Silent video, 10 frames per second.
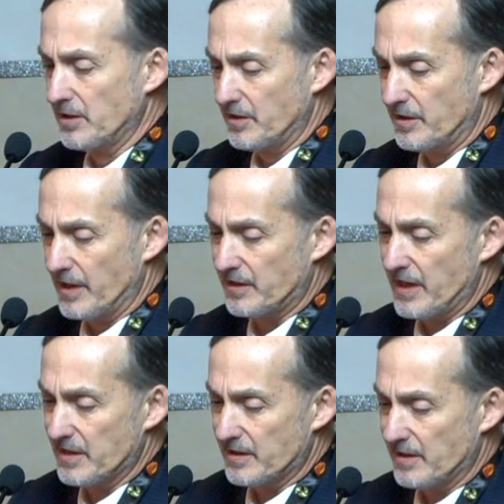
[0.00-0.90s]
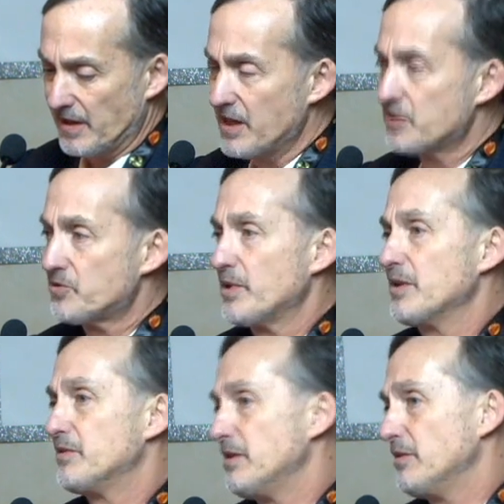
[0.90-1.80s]
that history
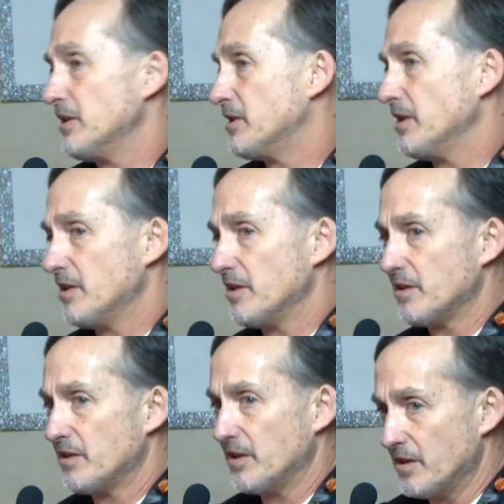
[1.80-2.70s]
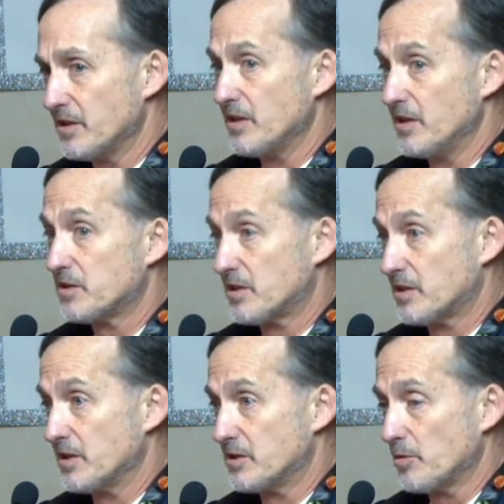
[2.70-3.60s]
of DVT is
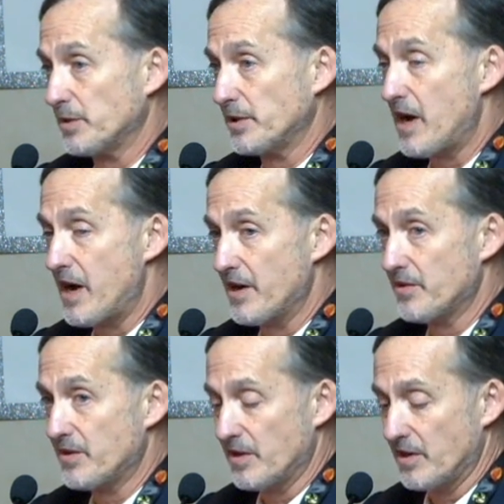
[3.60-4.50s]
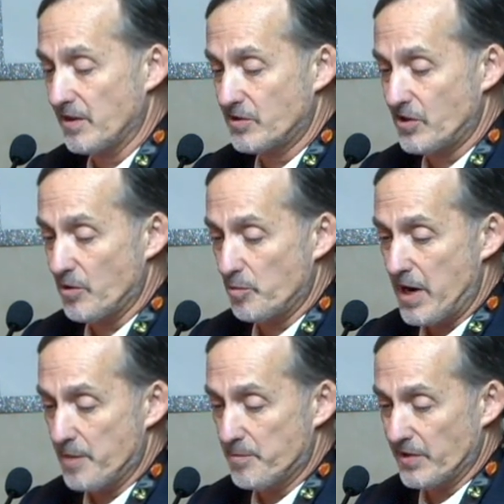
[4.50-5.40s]
considerably higher than in the general
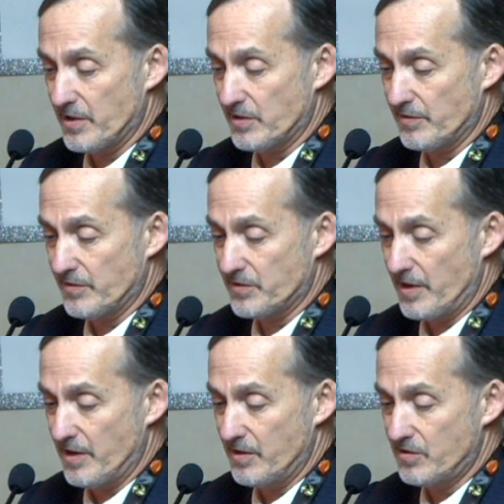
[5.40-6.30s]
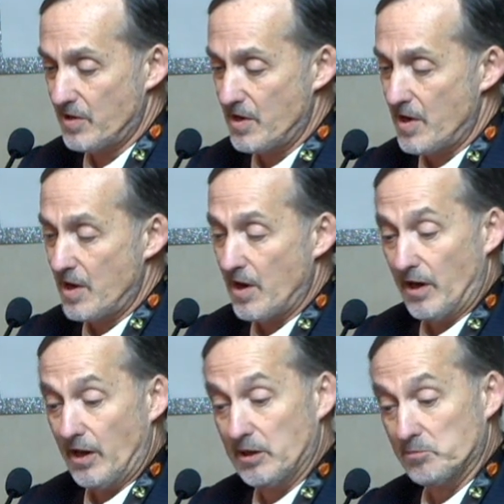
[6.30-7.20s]
population of this age.
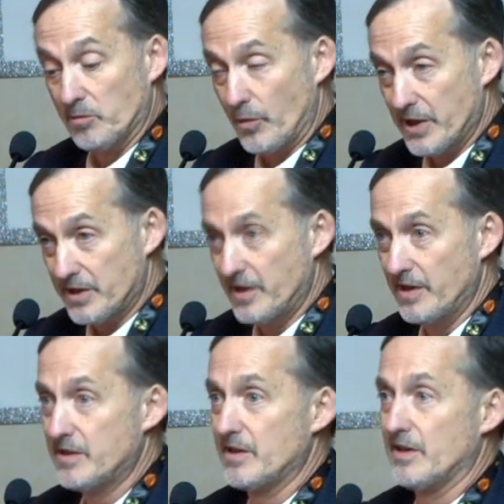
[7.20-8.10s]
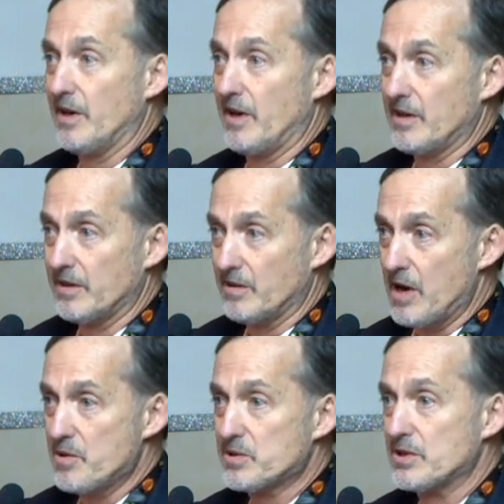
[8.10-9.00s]
We did, you know,
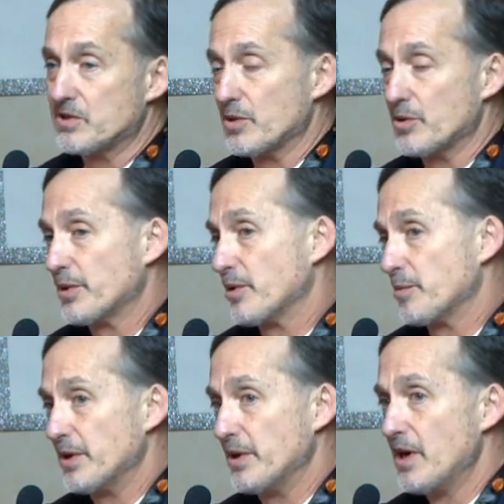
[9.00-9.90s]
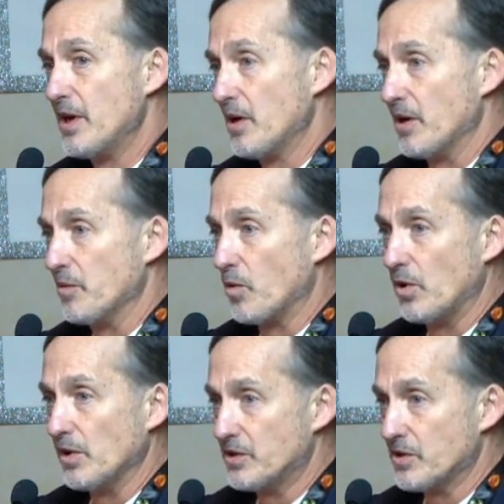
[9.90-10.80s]
I was concerned we were going to be
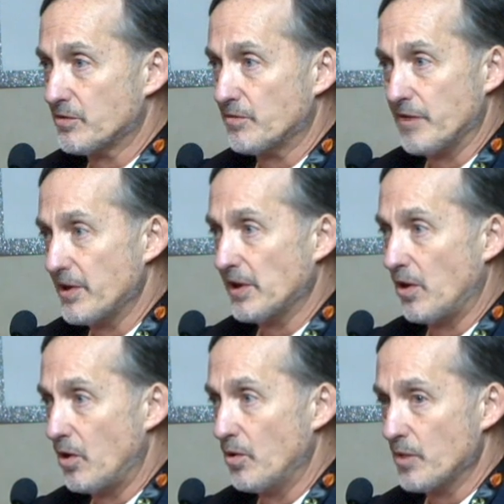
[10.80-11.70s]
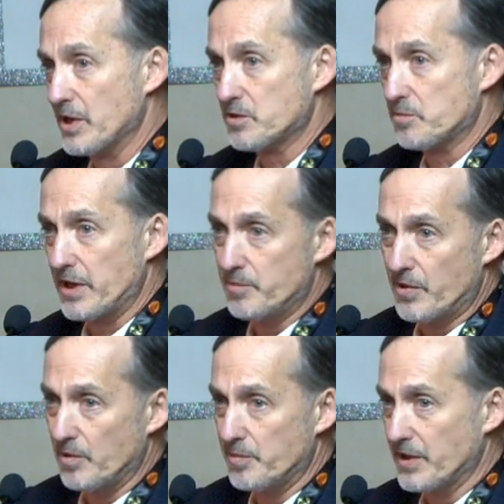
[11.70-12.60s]
enrolling just very low-risk
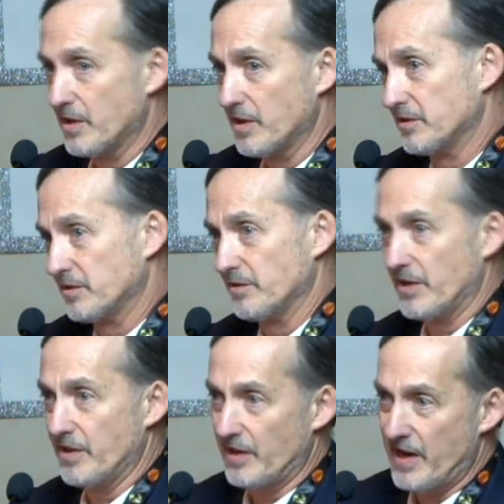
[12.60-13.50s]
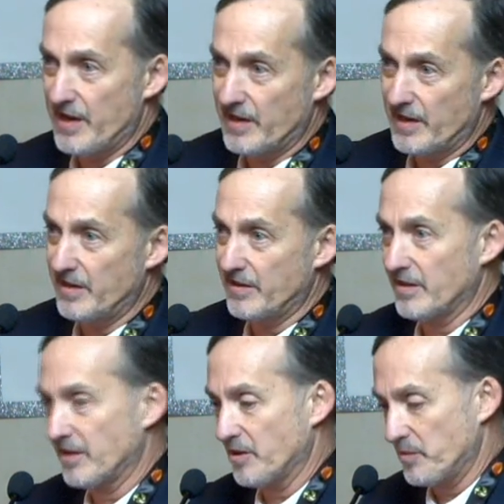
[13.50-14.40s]
people because if they had
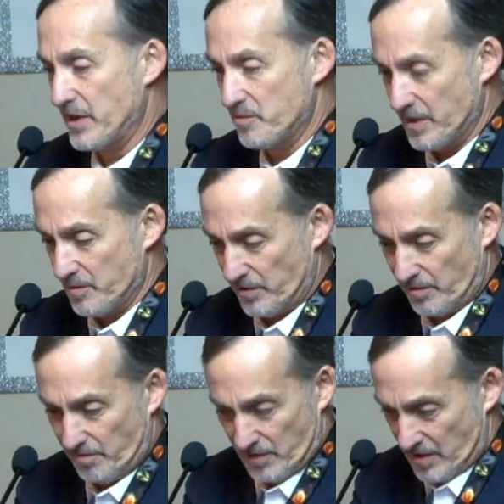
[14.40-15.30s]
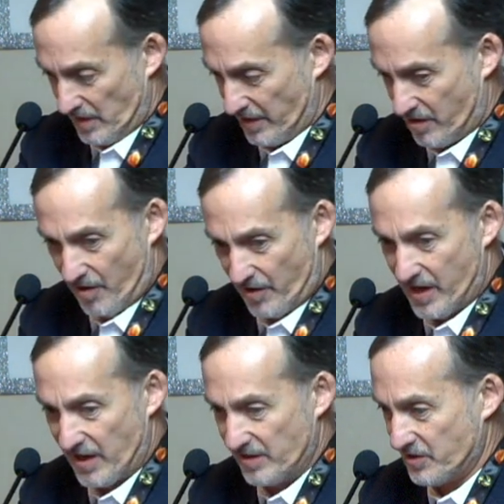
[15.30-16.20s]
anything that made people, like
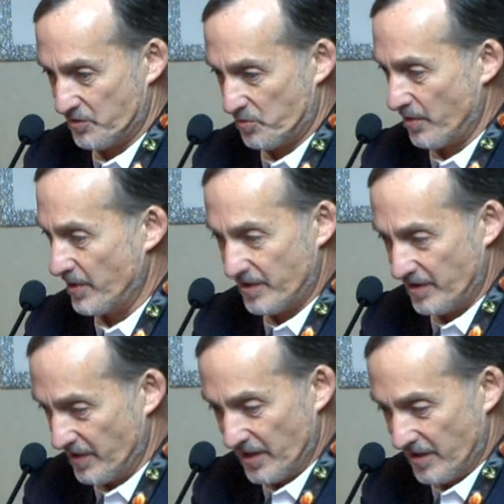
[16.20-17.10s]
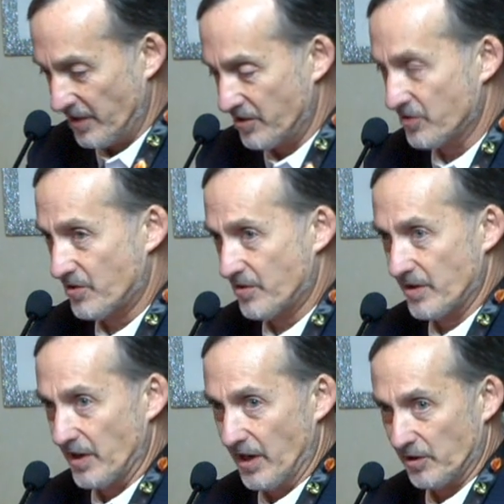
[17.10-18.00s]
cardiologists, worried, they just
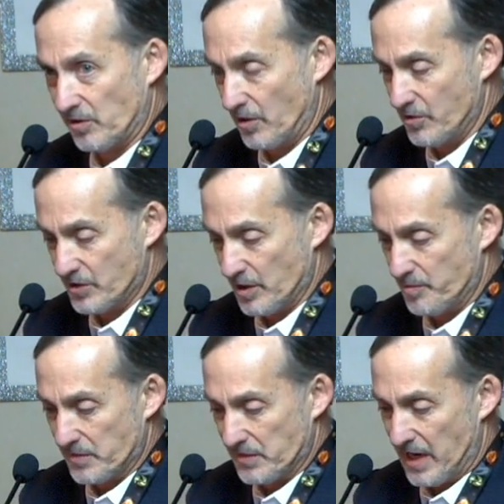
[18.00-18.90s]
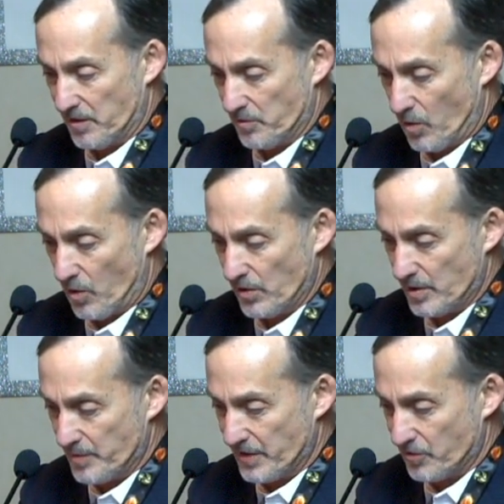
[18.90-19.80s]
close them, not enroll
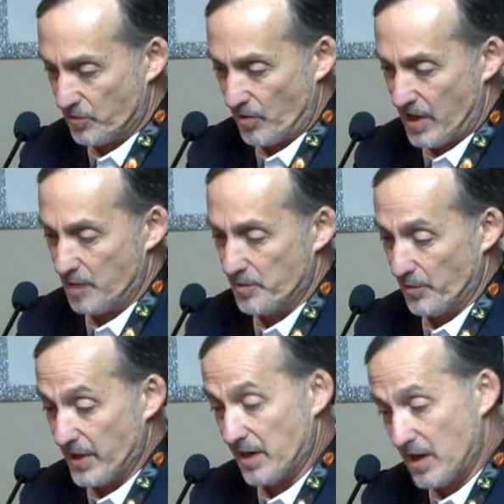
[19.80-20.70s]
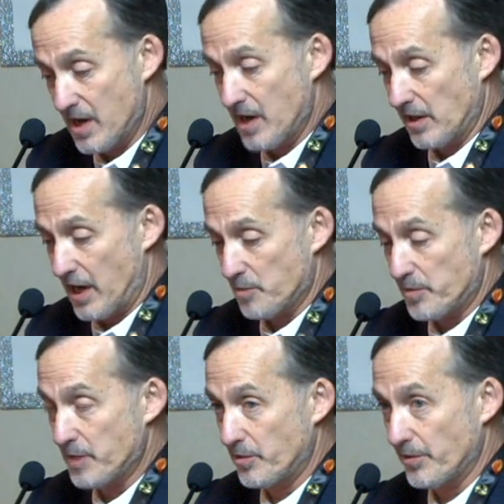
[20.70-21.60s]
them in the trial. But we had a lot of
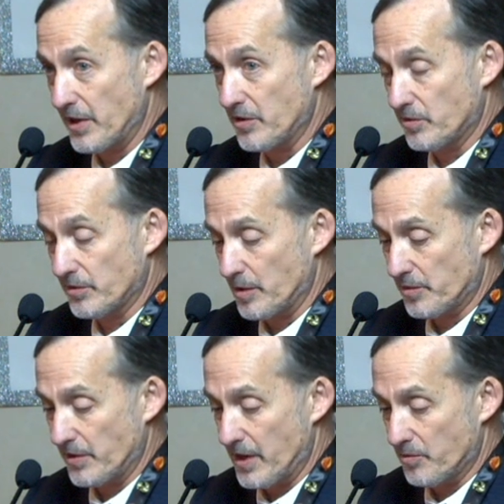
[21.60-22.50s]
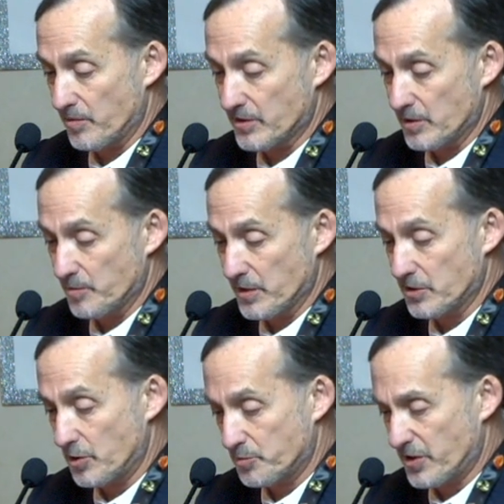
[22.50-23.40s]
people with atrial septal aneurysm and
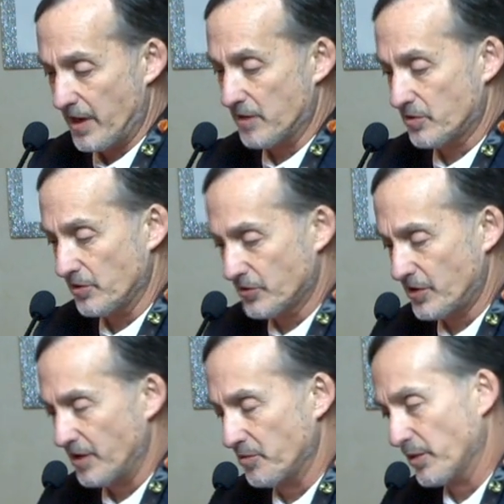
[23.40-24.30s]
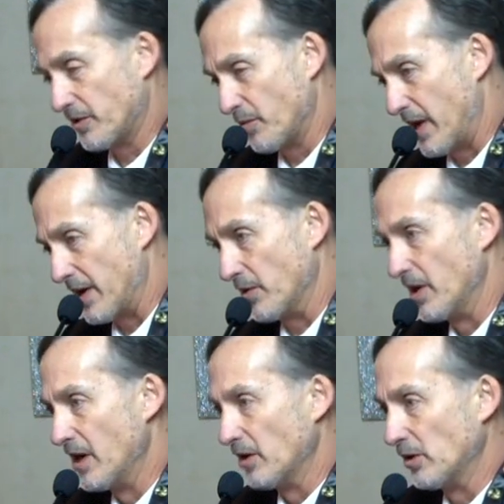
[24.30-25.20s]
substantial shunt with the rather
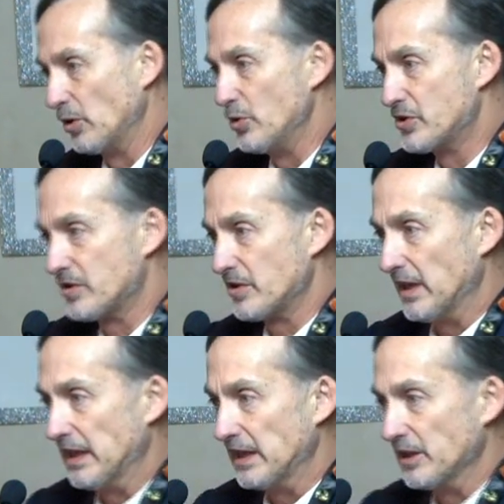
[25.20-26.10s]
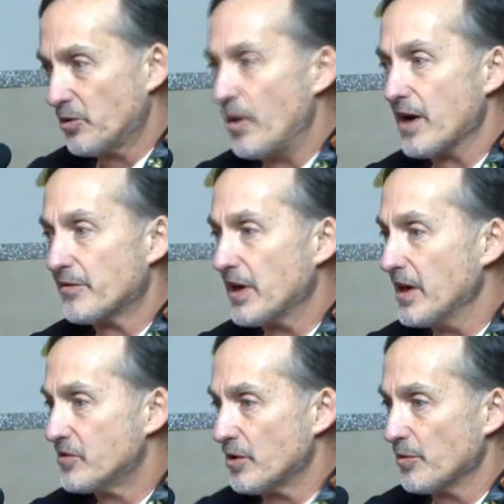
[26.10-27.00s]
loose
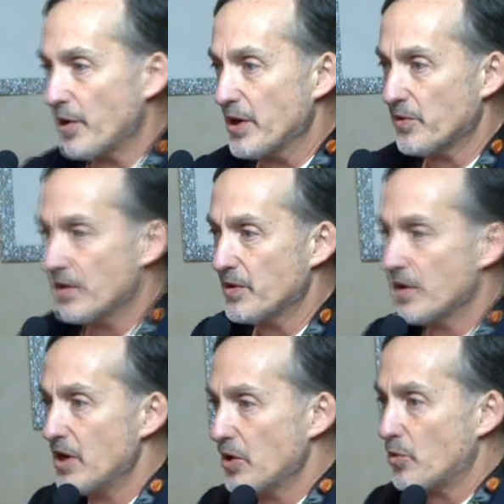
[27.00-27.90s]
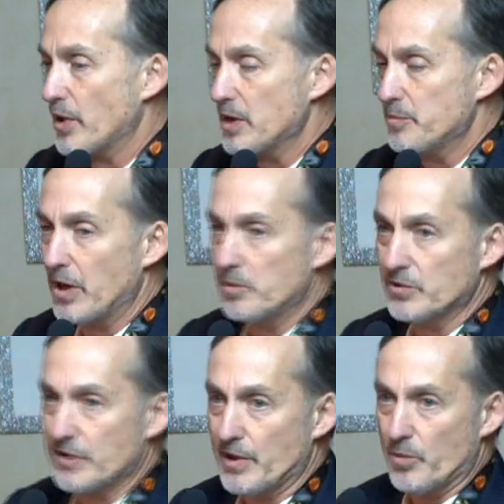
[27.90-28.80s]
quantification of greater than 20
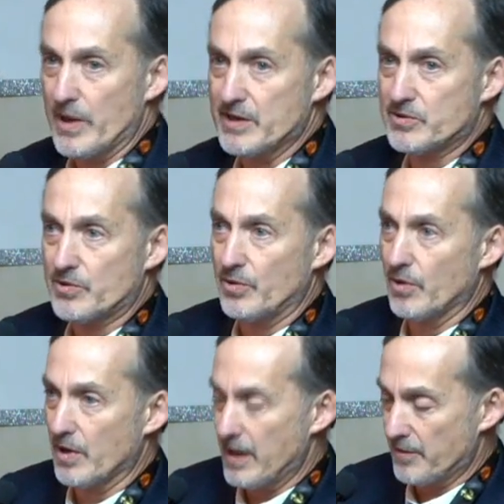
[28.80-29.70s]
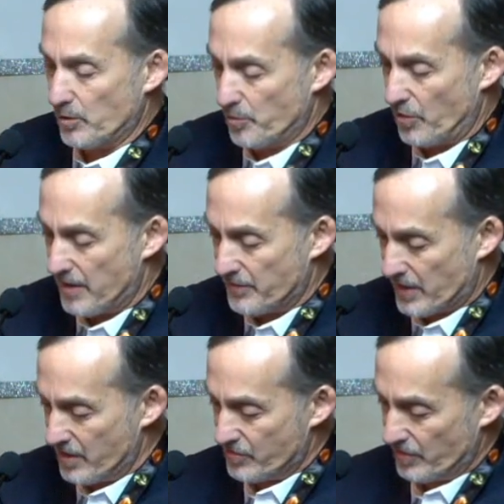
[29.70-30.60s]
bubbles at rest or after
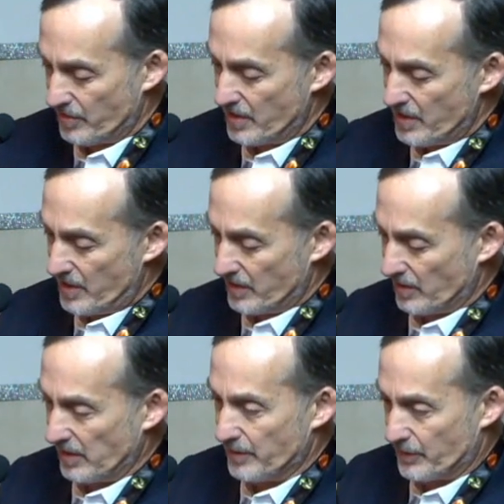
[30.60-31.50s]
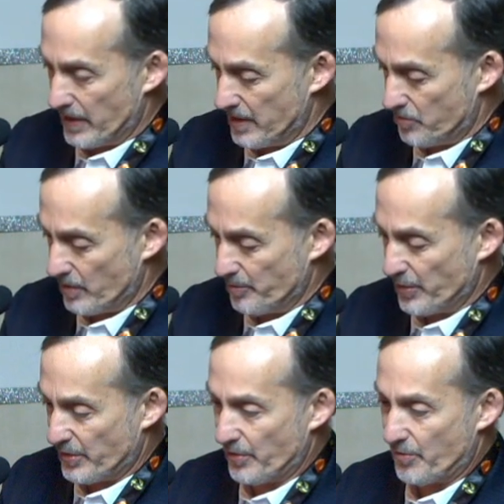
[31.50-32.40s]
provocation in the left atrium
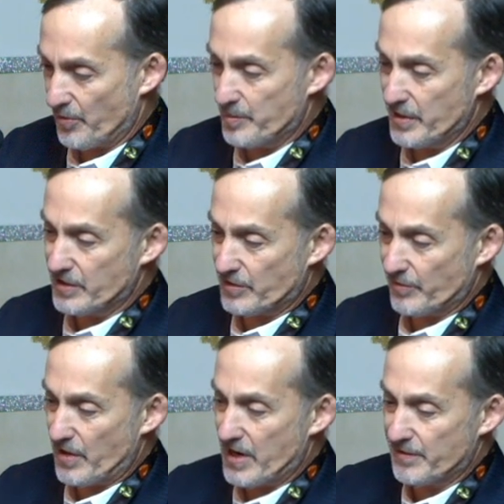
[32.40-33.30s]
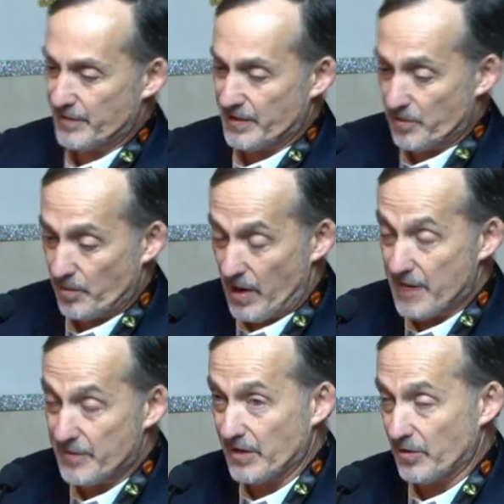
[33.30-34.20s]
within three beats of
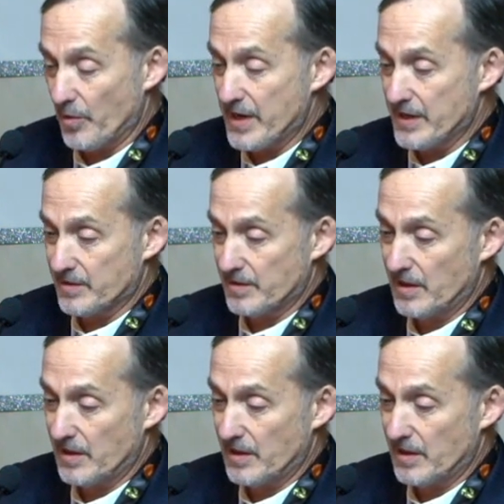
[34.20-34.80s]
arriving in the right.